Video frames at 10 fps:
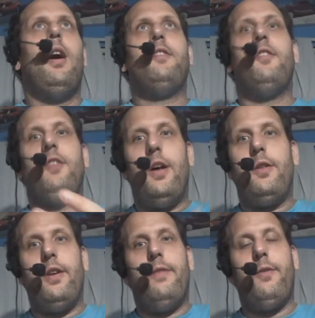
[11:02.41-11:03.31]
other
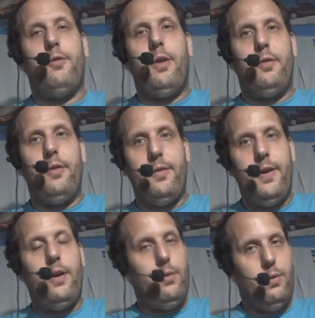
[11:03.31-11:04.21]
infrastructure to fail,
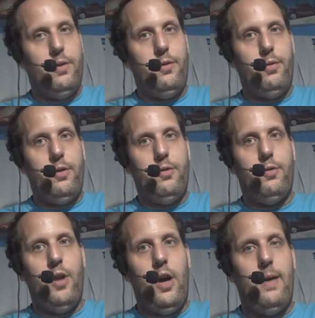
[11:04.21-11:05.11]
which is what you
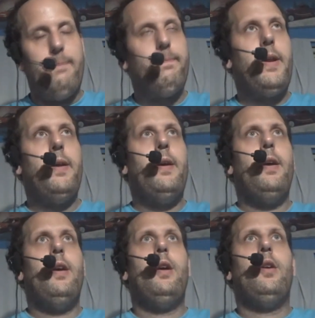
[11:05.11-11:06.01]
saw.
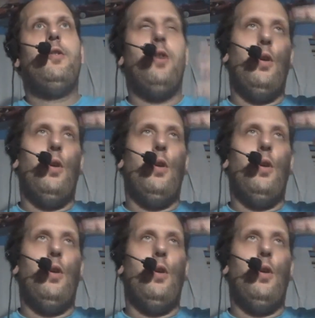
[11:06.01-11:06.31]
So,